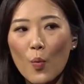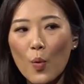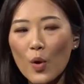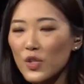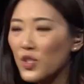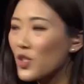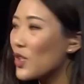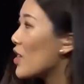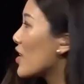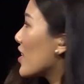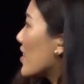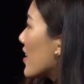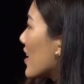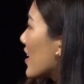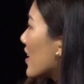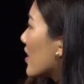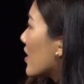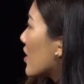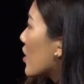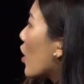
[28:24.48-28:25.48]
what do you
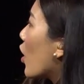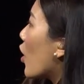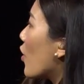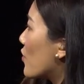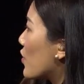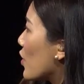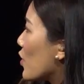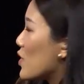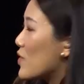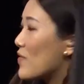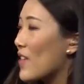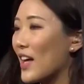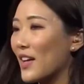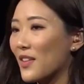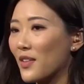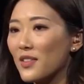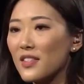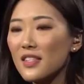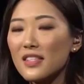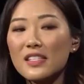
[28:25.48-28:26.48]
think of those
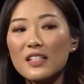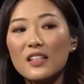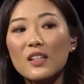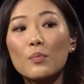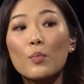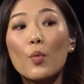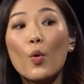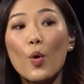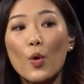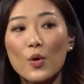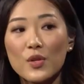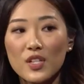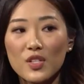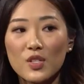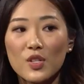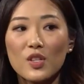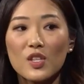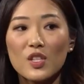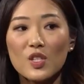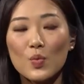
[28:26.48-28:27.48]
values is still
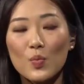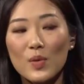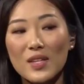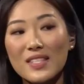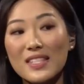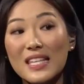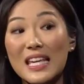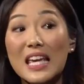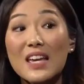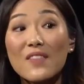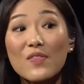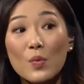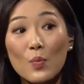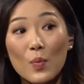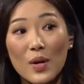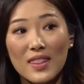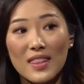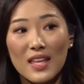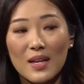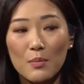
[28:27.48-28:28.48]
important to the Swiss even
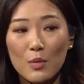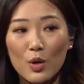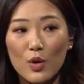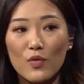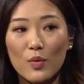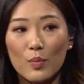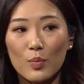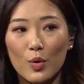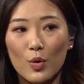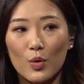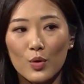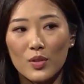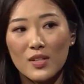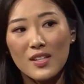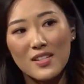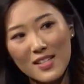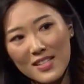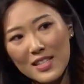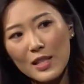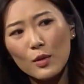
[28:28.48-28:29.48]
when they move abroad?
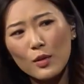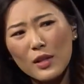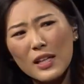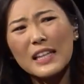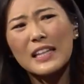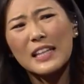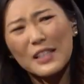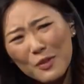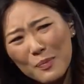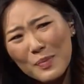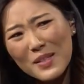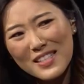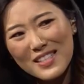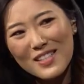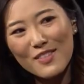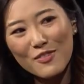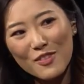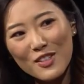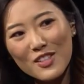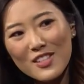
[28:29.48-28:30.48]
Does it look a little bit
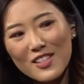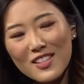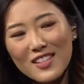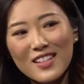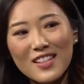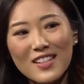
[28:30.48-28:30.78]
different?